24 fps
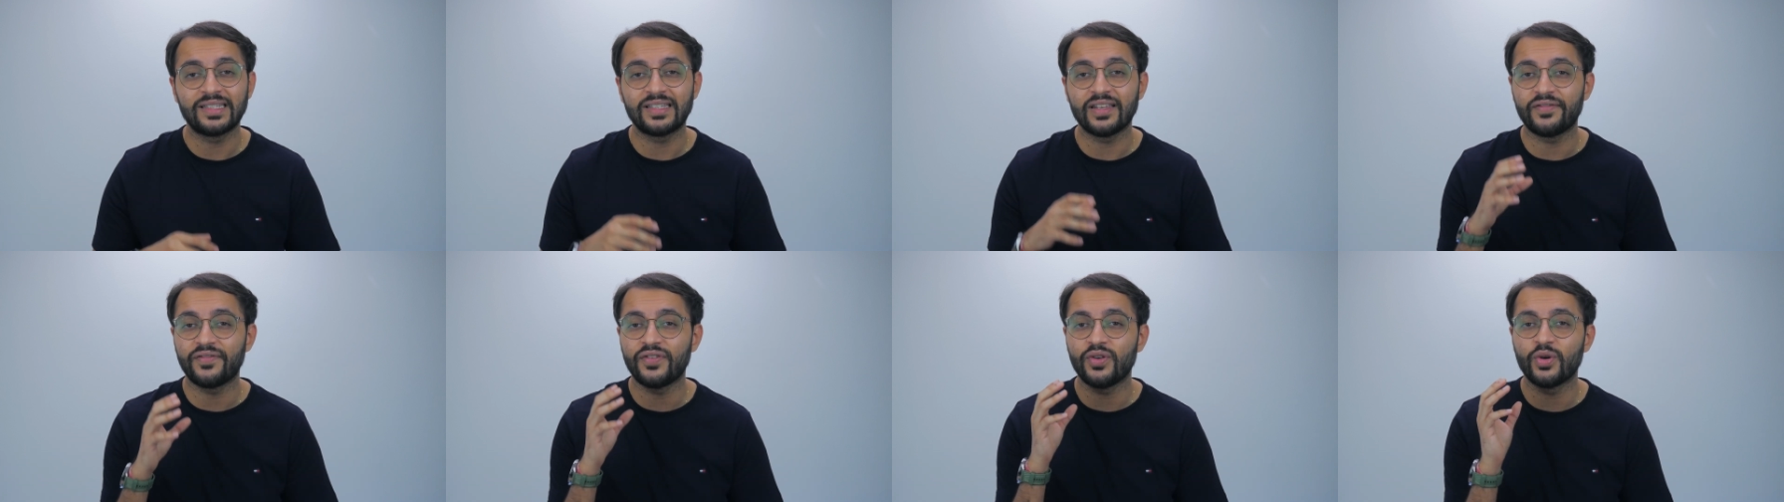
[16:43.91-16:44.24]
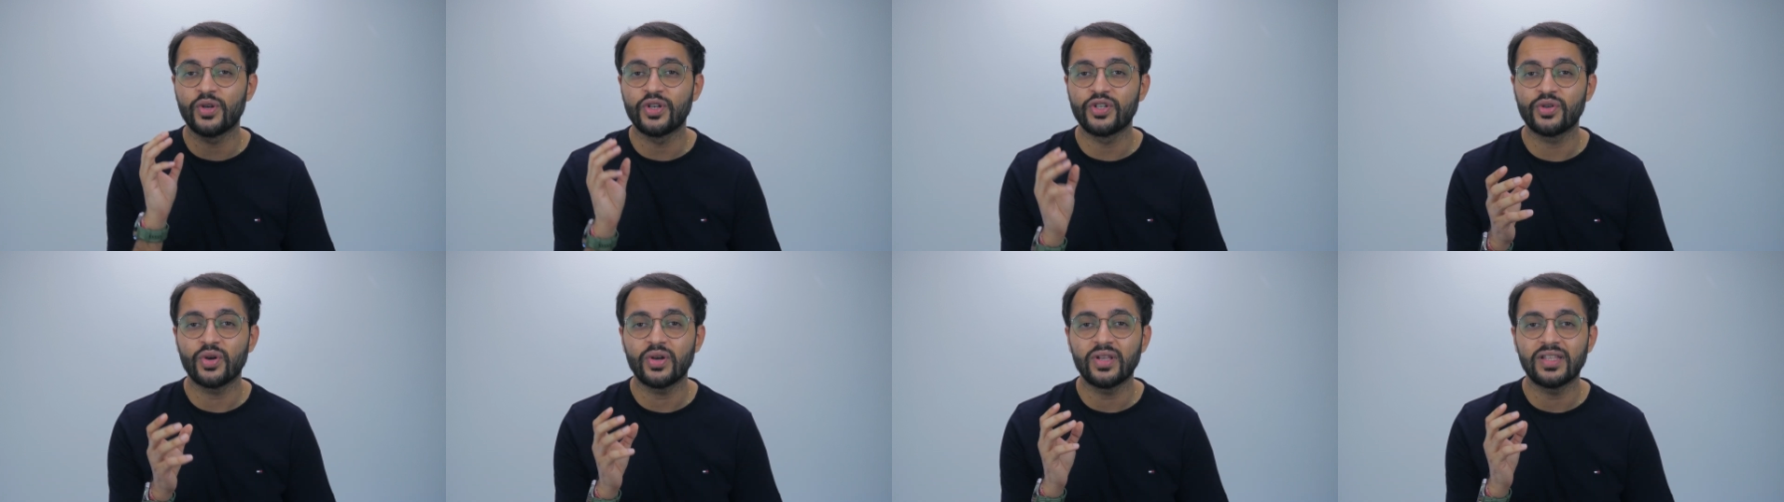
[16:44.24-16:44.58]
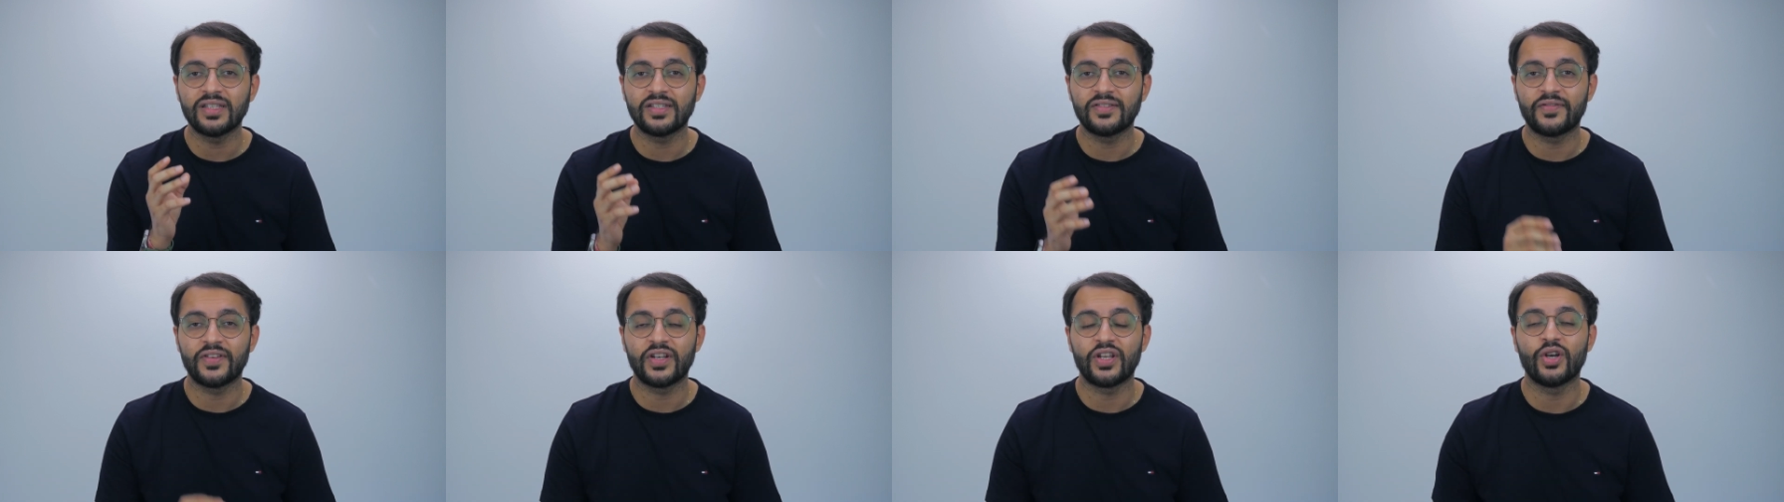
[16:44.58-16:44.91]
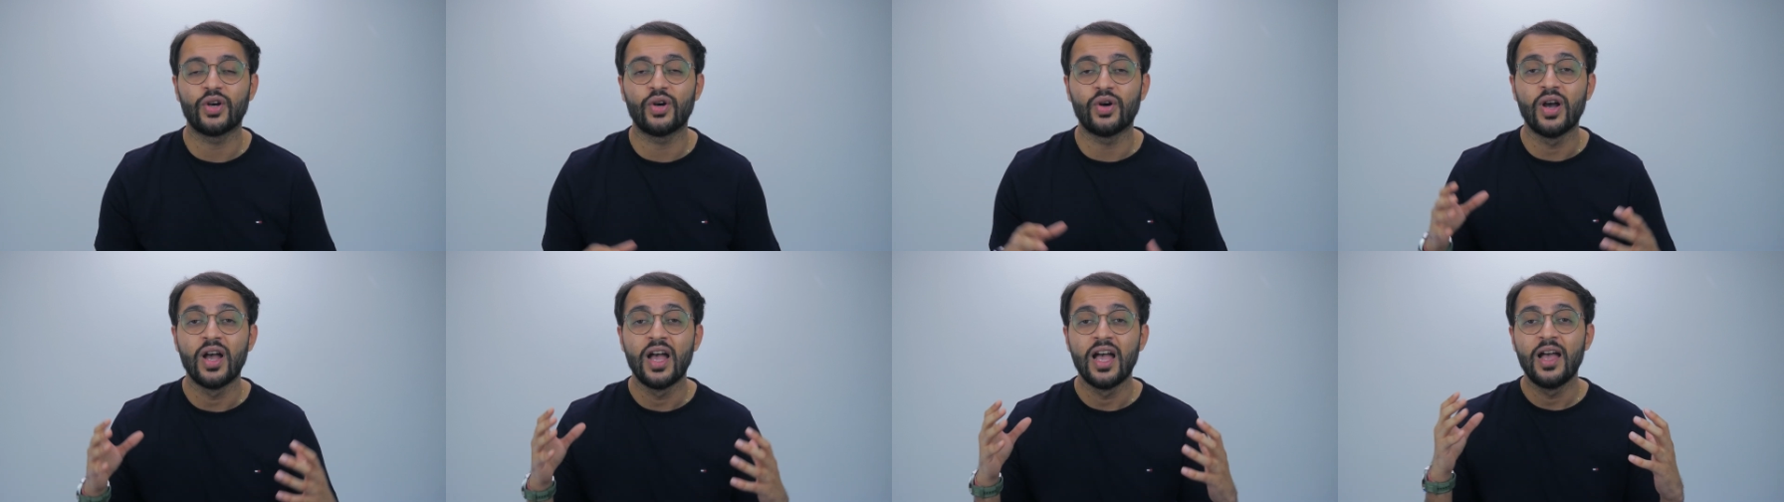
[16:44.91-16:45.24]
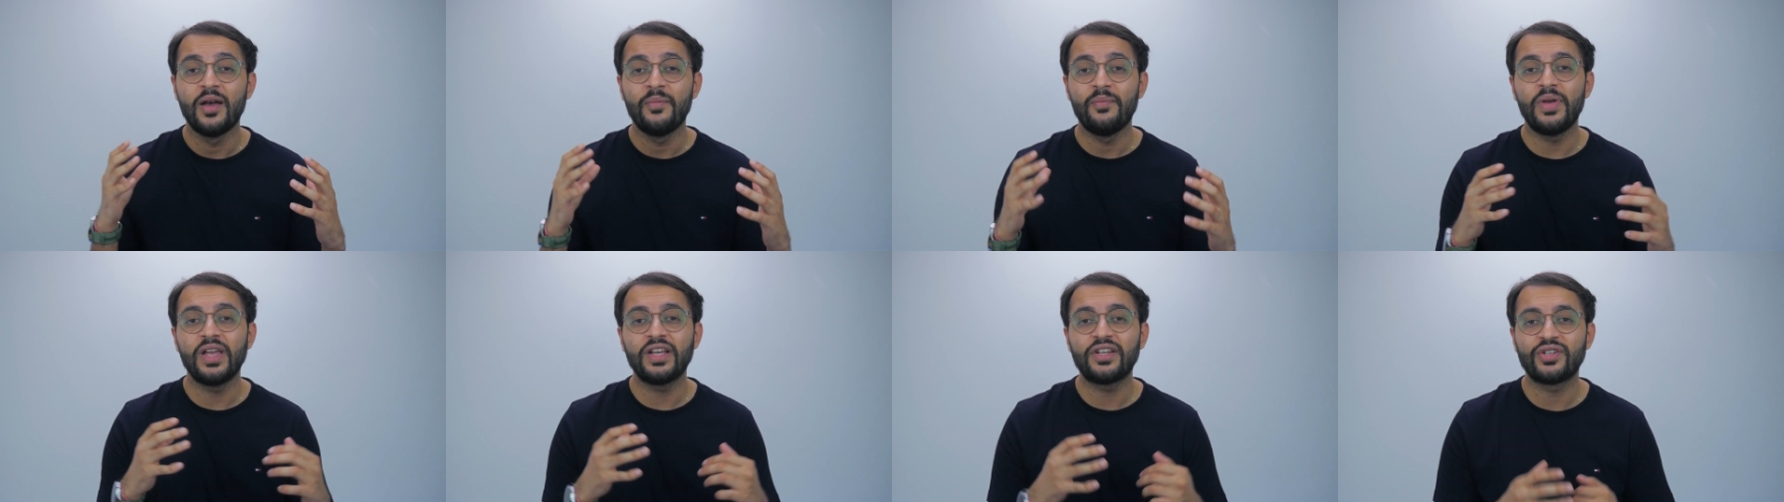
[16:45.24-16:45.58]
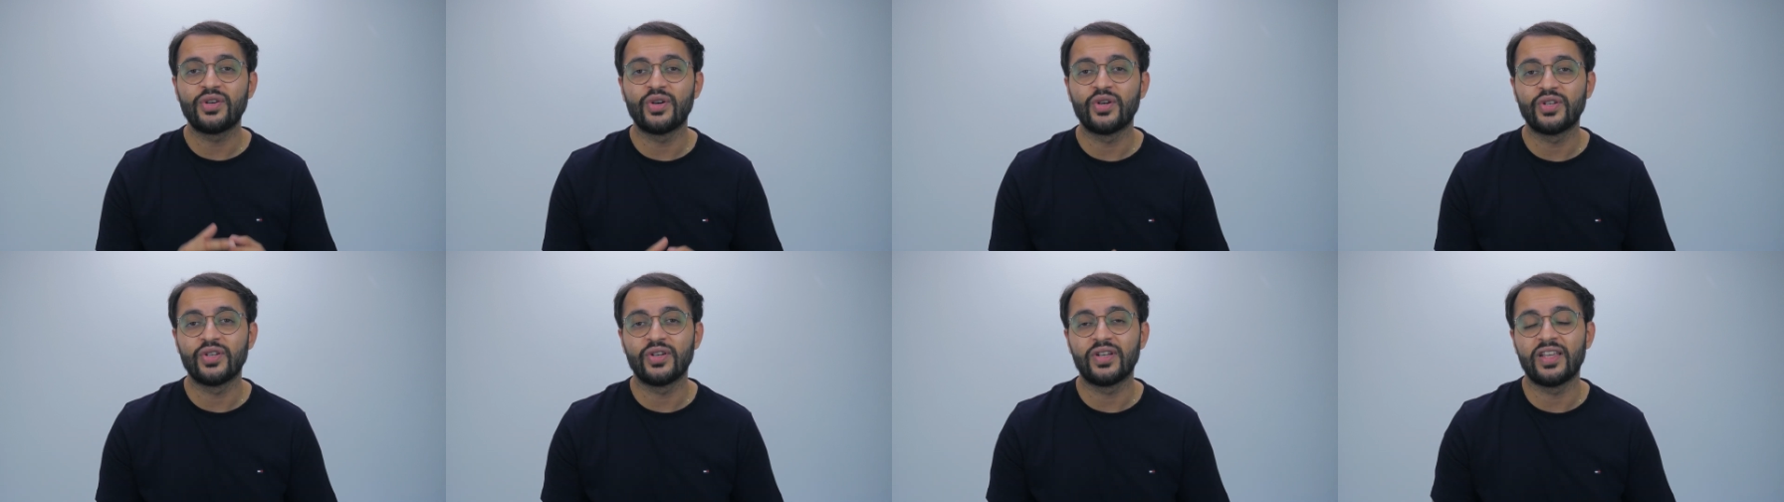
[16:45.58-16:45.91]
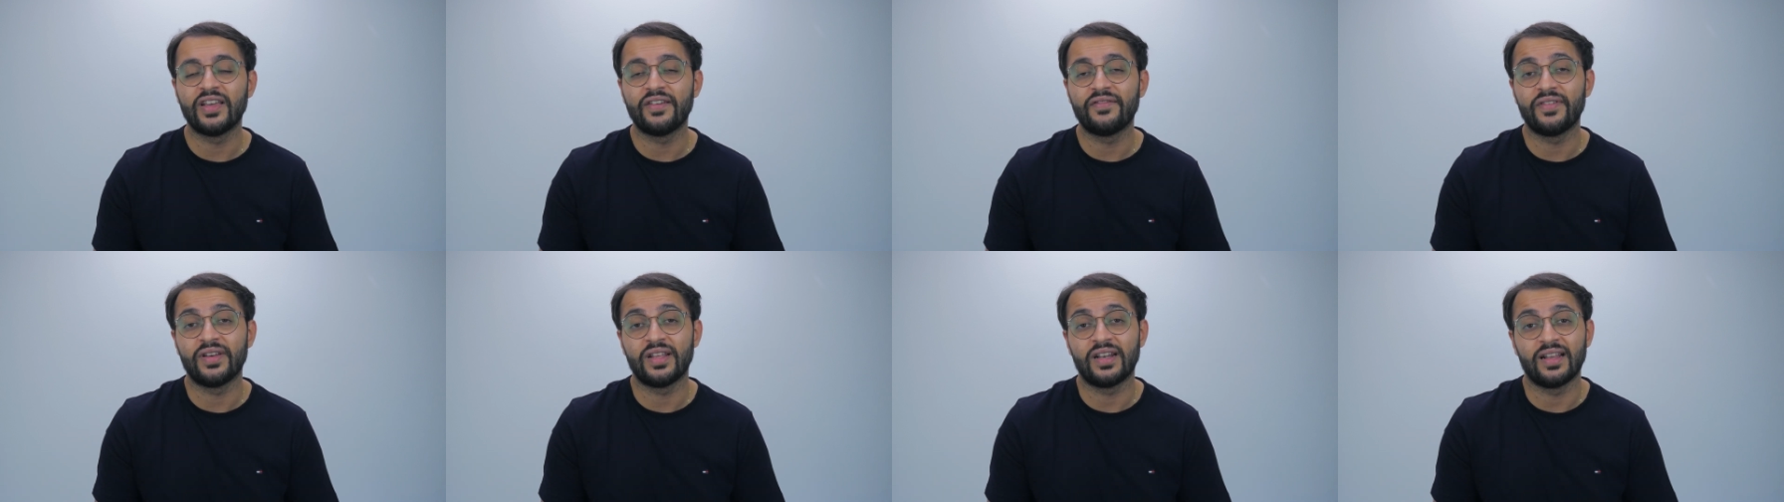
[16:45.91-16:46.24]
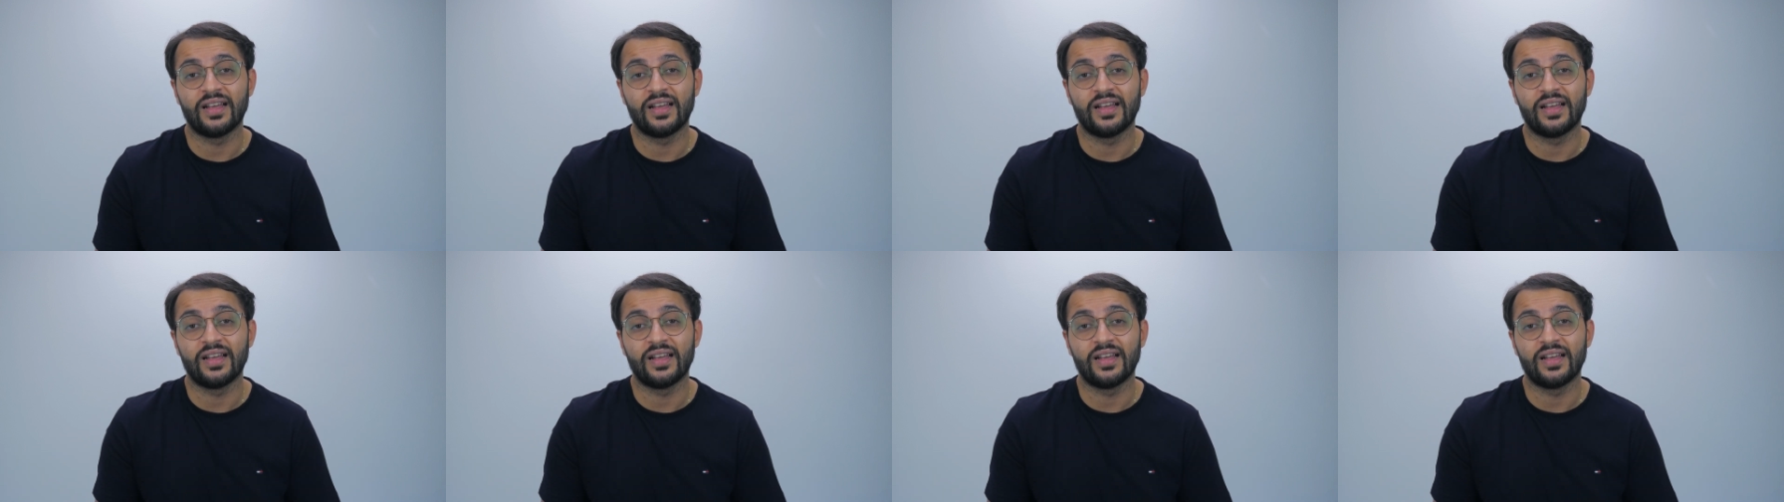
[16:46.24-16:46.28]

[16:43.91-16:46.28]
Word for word: If you enjoyed this video, make sure to give it